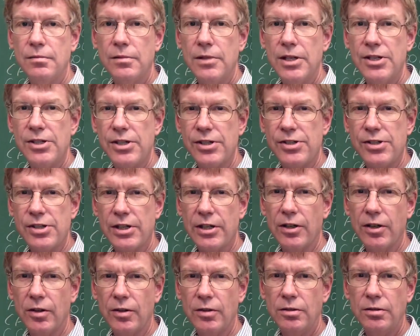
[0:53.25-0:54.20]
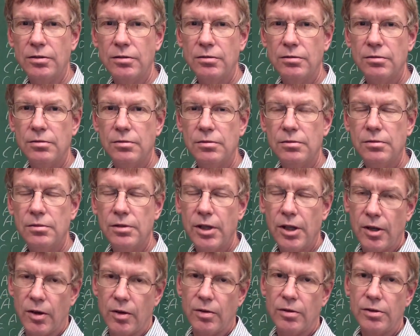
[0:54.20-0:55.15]
Is it zero?
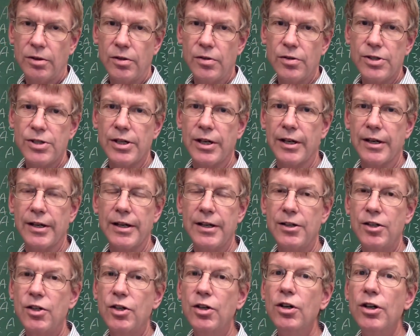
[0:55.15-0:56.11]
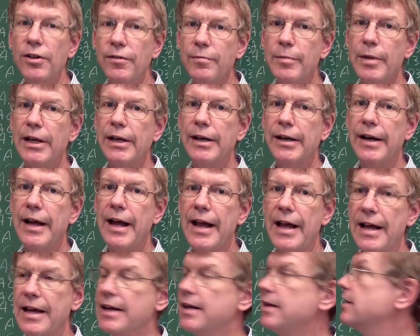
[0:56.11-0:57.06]
No, of course not. It could have been an
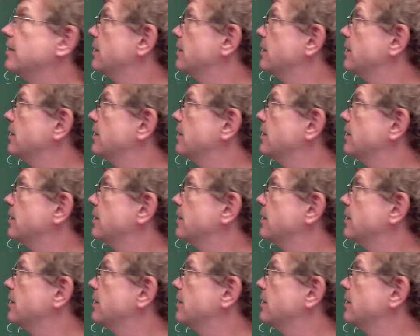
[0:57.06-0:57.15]
A.